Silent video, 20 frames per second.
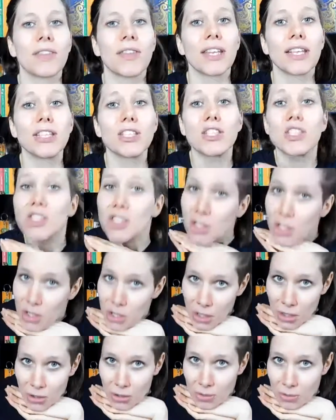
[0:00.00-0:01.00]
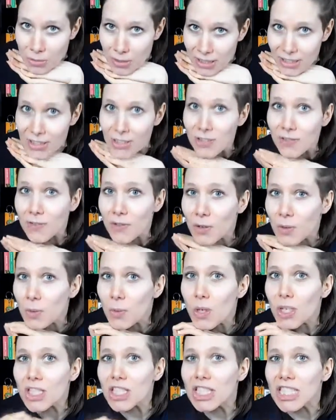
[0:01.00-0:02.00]
Thanks so much for
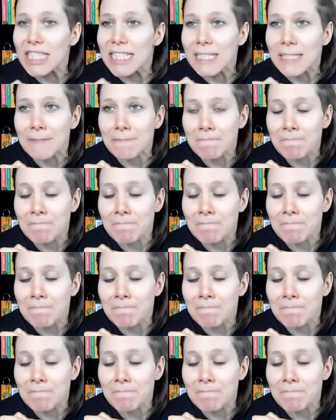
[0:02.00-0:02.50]
watching.